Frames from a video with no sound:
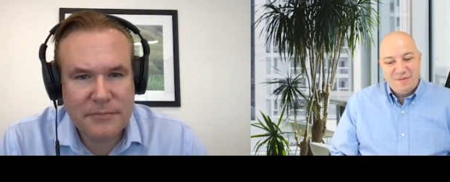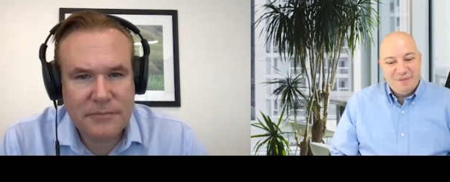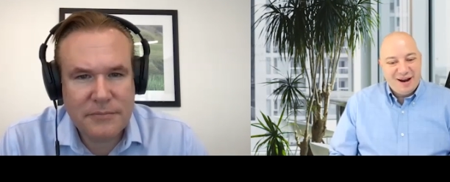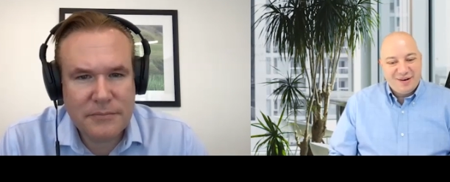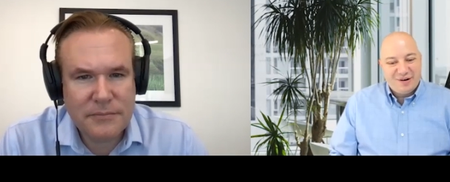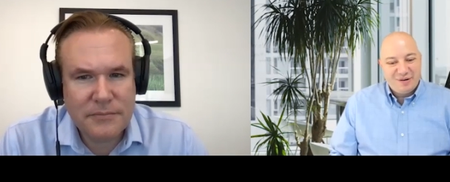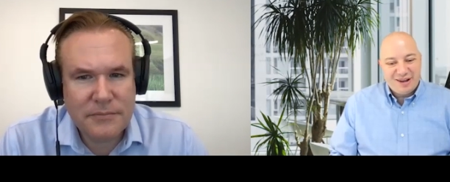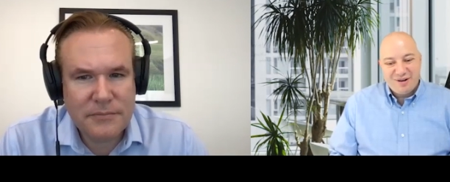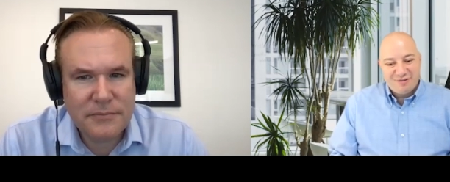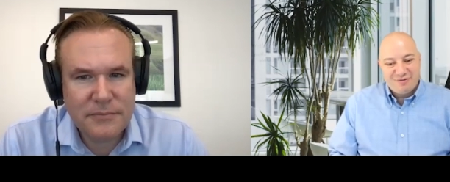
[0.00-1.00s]
Speaker 1: and mine are
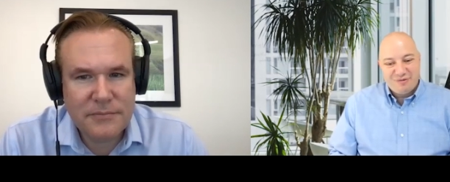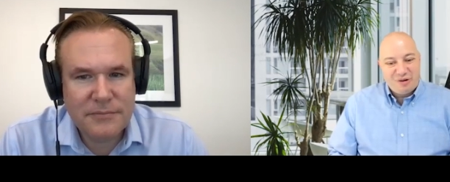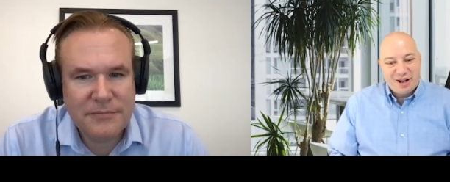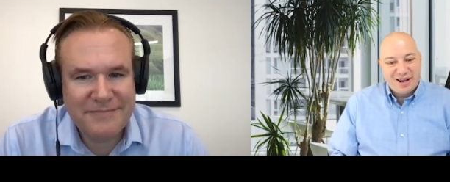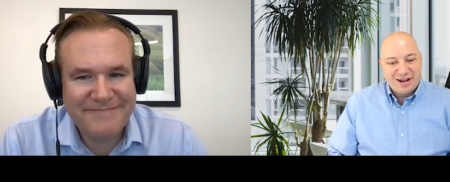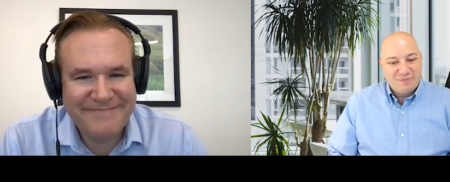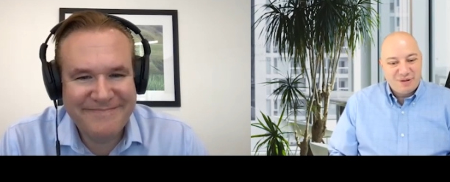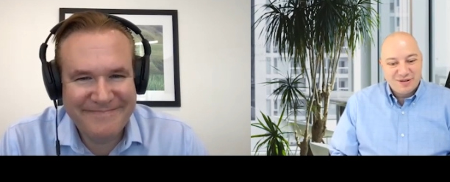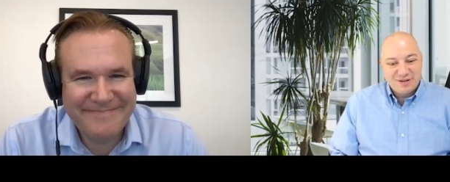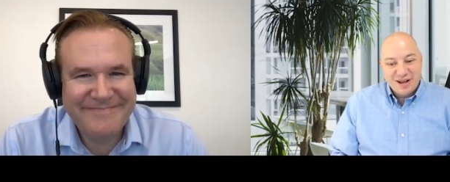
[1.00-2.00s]
kind of related
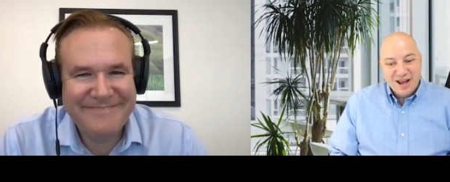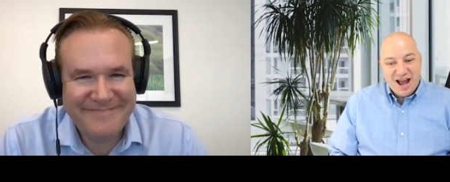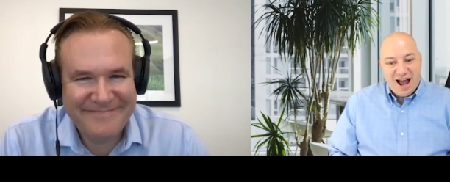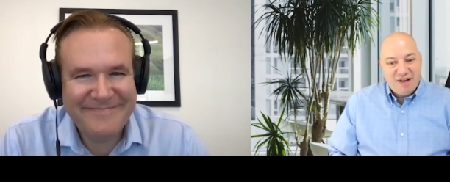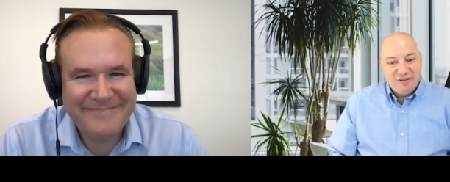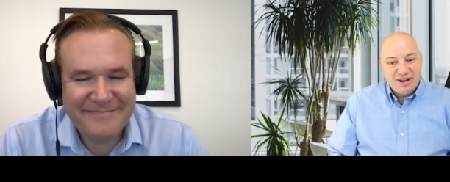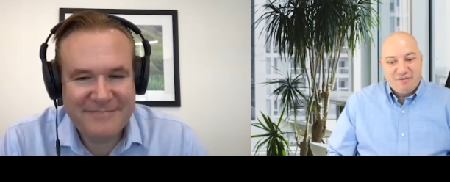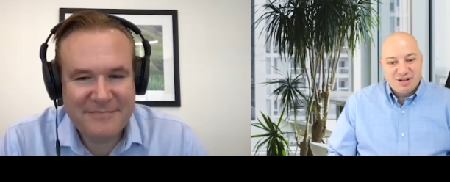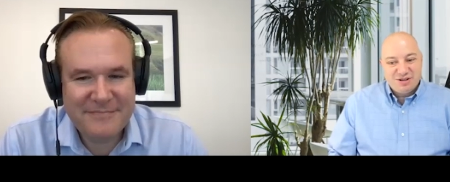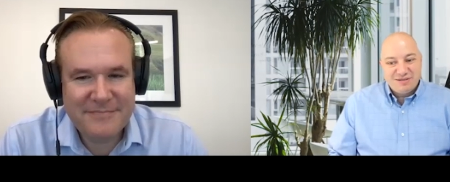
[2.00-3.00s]
because I think I
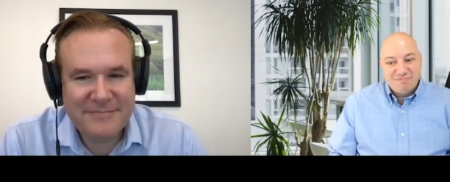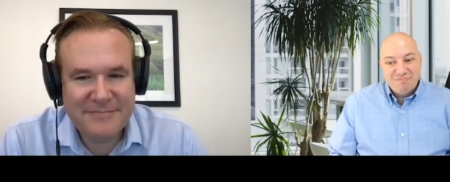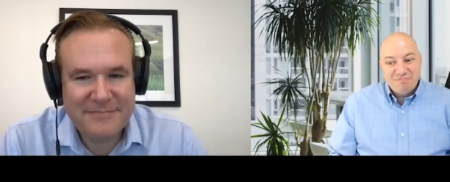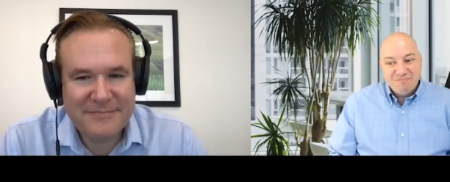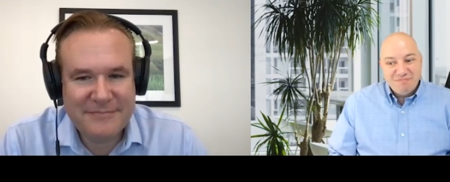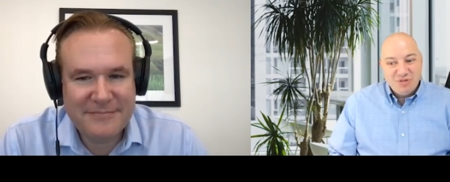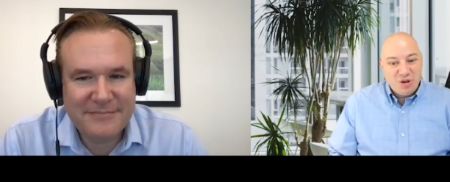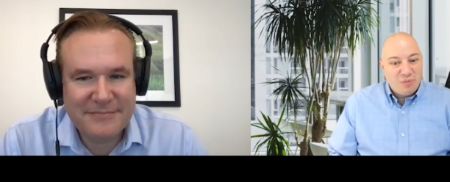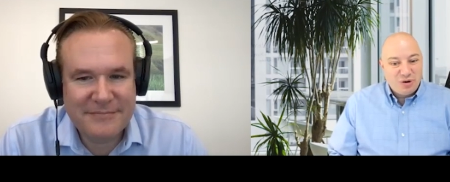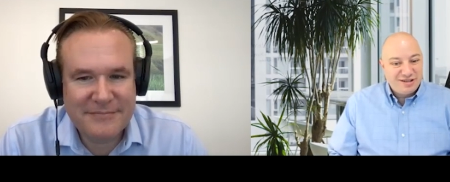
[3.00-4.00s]
was this
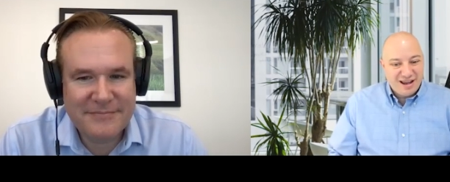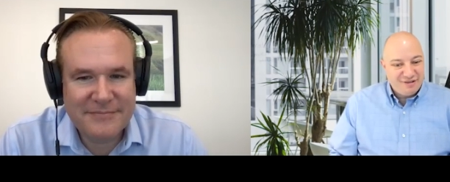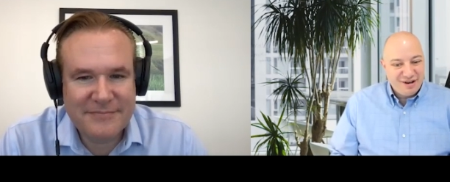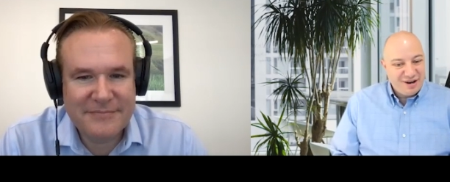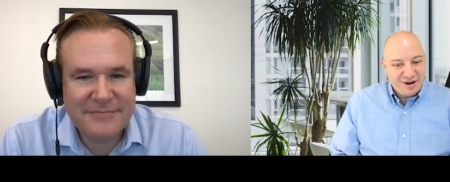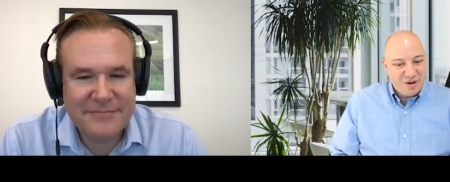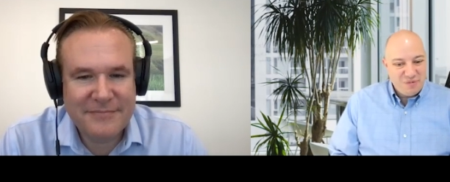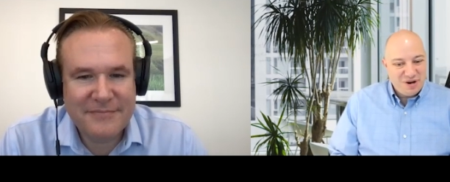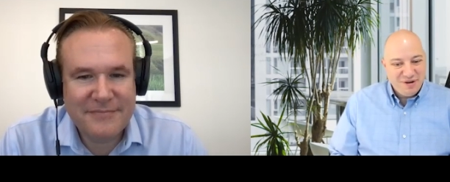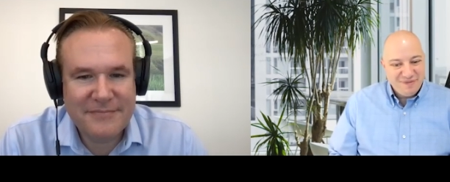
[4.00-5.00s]
number seven in the
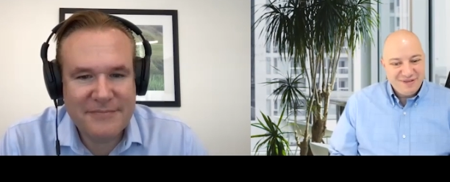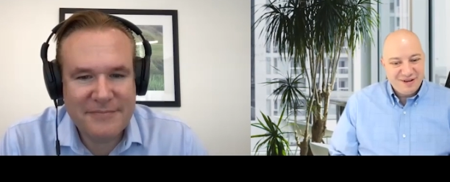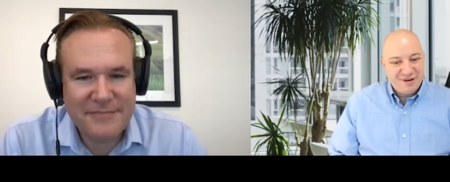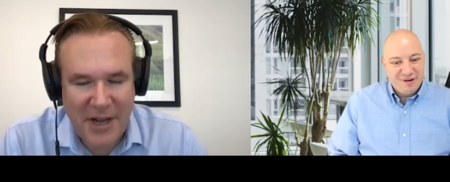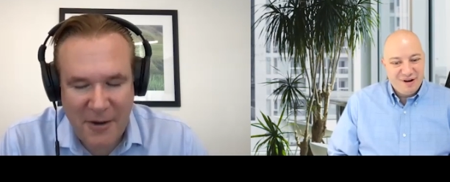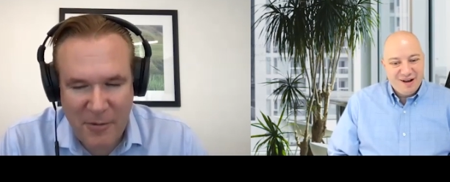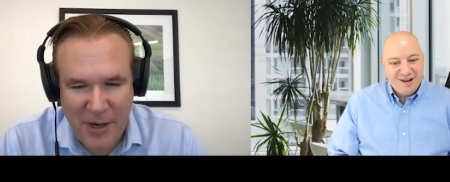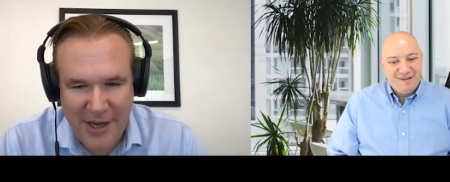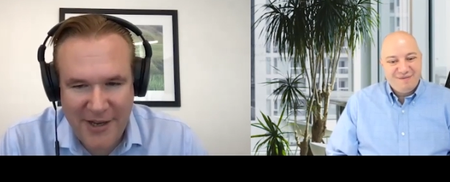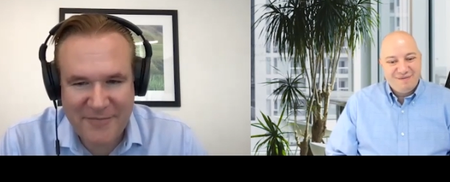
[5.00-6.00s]
company. So, oh
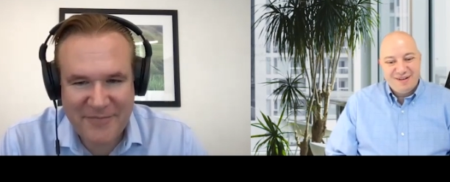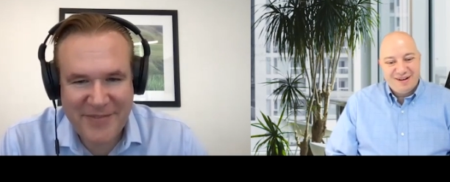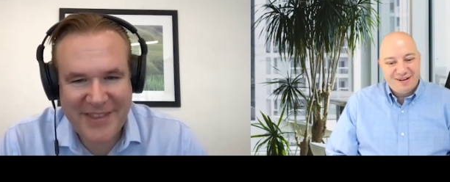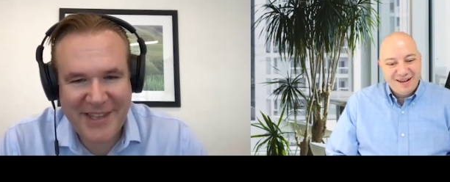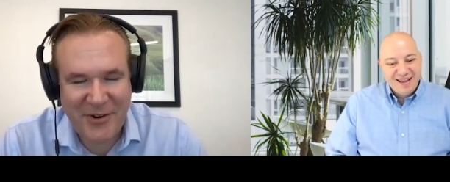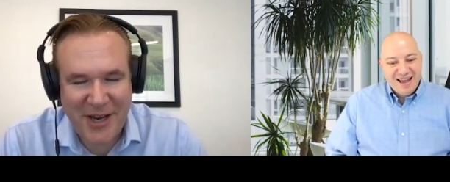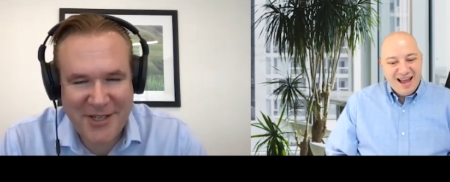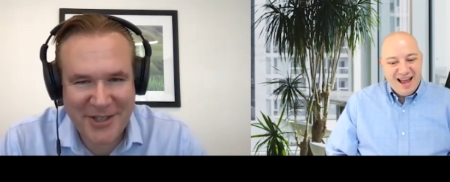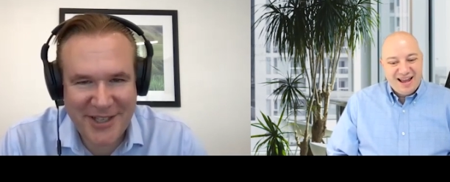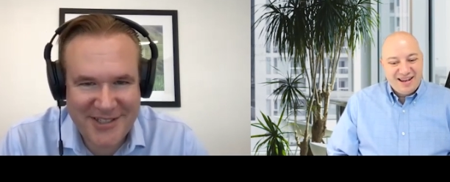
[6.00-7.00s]
wow!
Speaker 2: Uh,
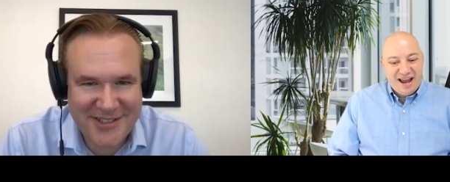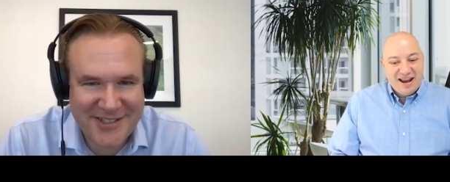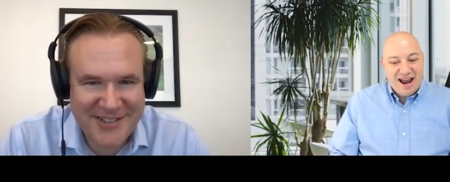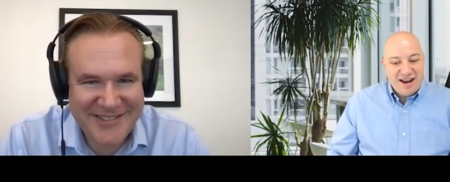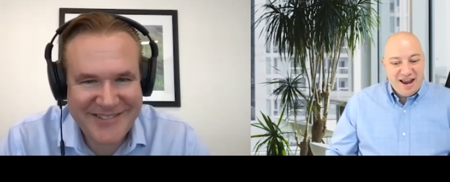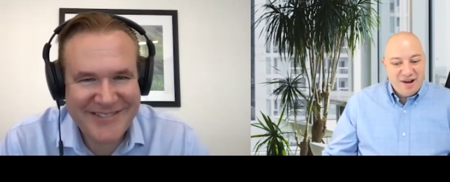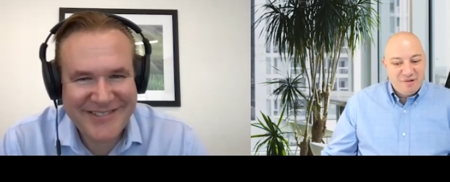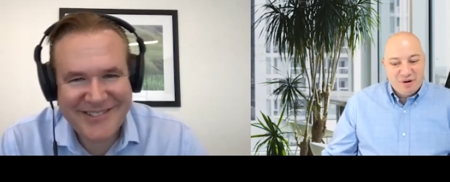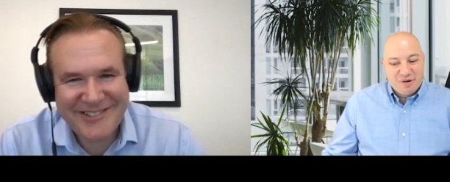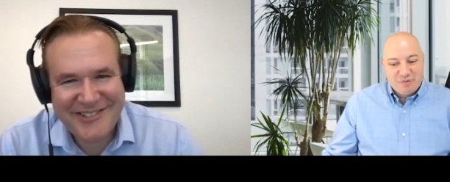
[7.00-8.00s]
Congratulations!
Speaker 1: And, and,
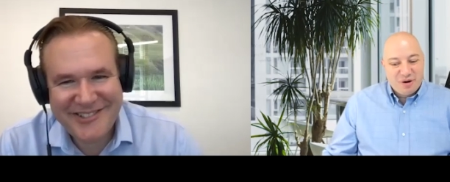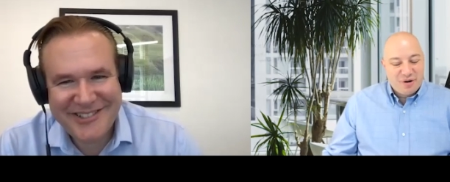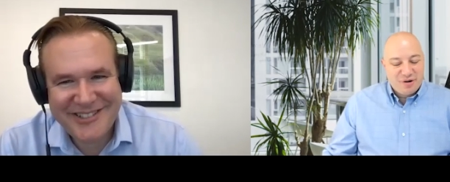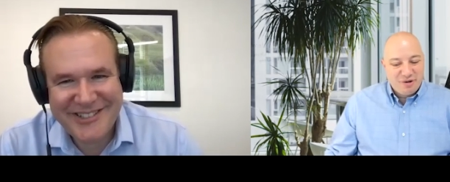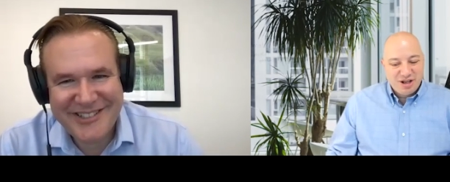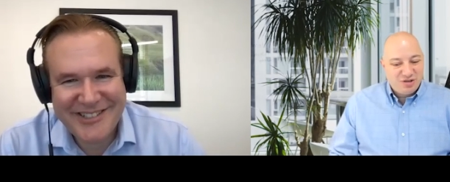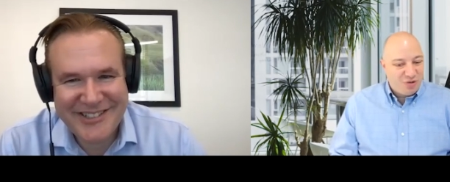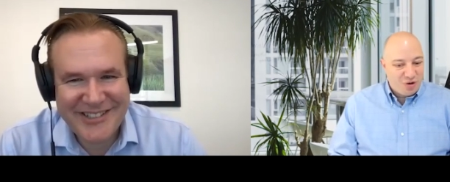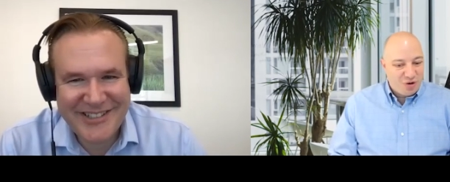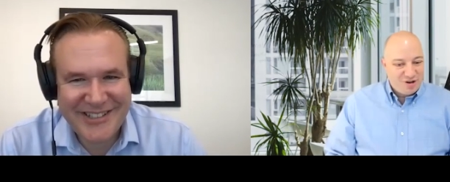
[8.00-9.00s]
and, we're we're going to reach
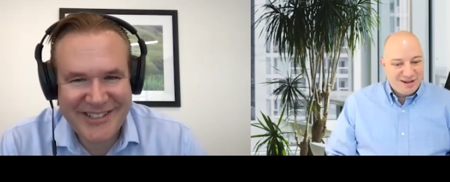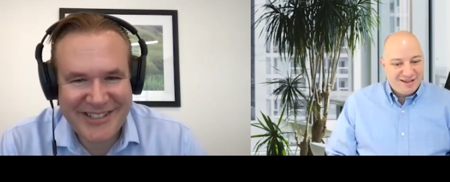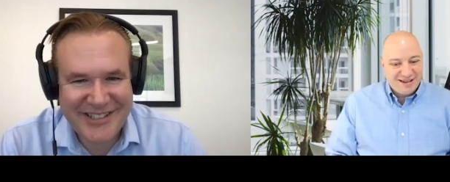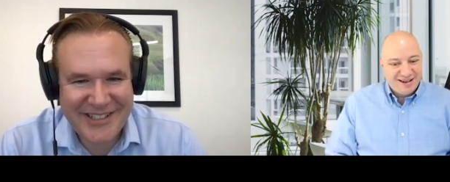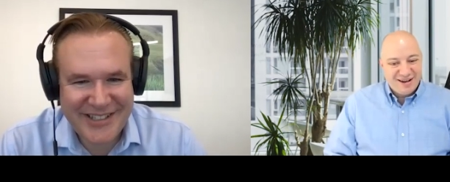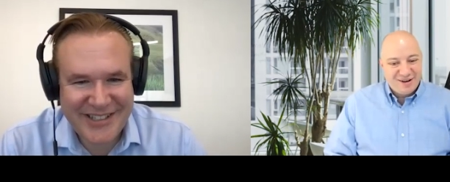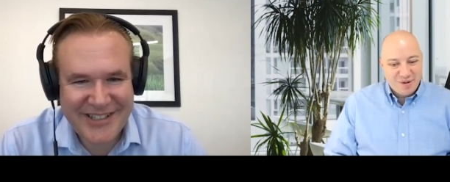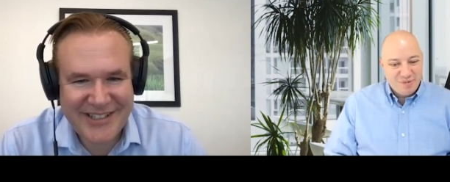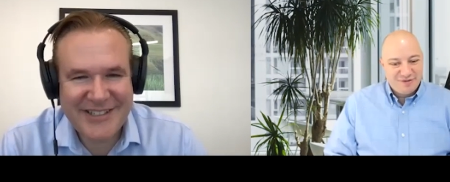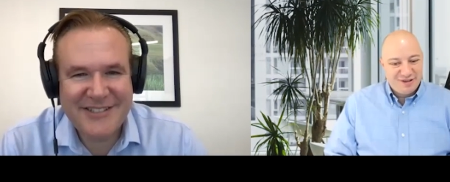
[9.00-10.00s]
400 in, in a
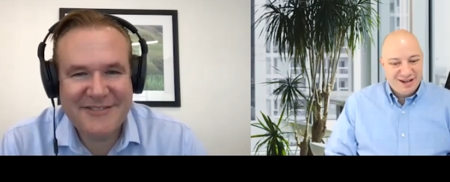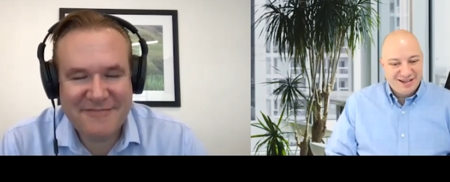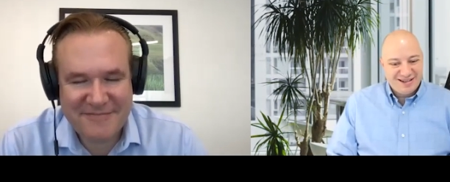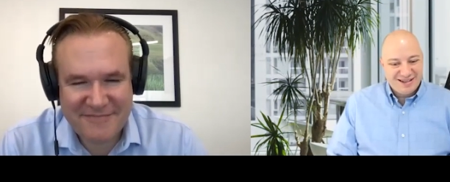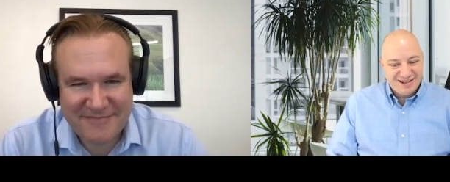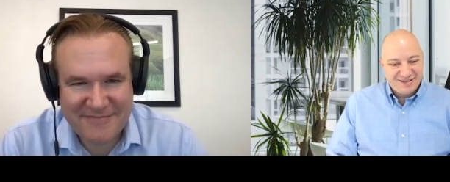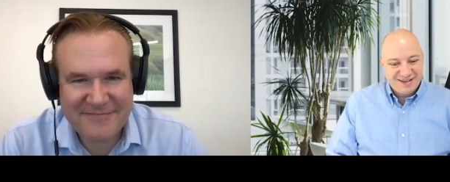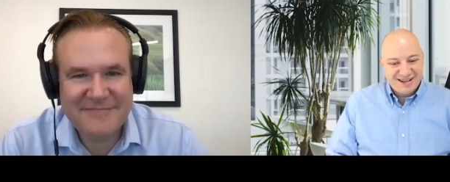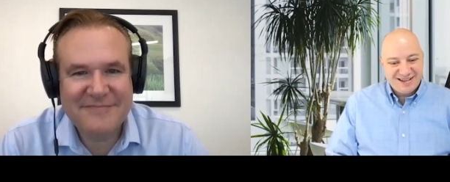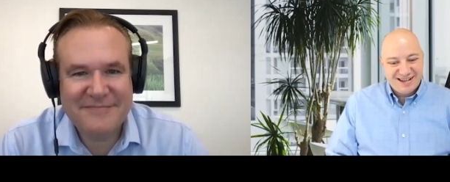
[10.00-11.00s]
couple of days. So
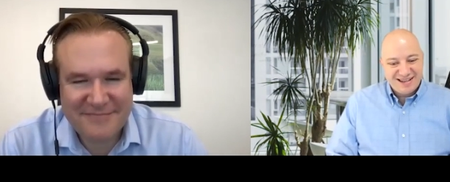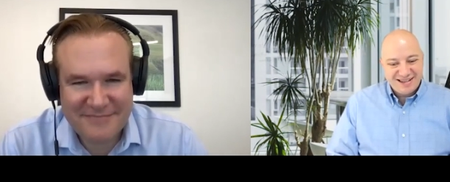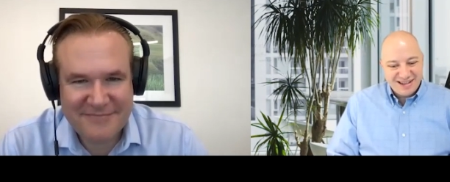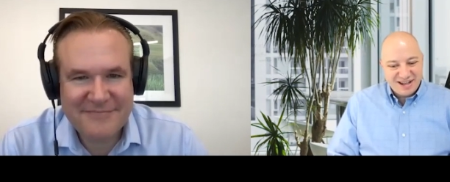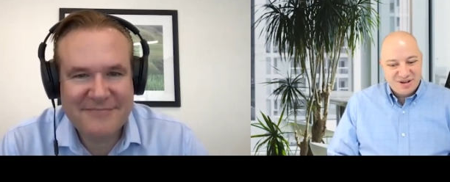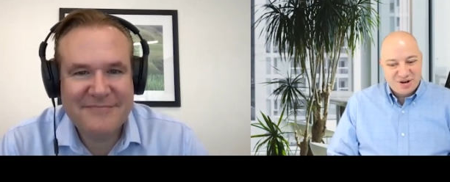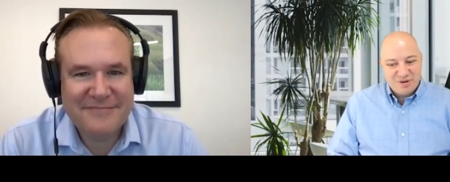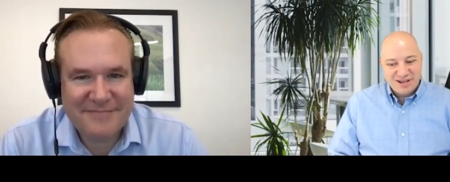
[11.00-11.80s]
that's that's that's the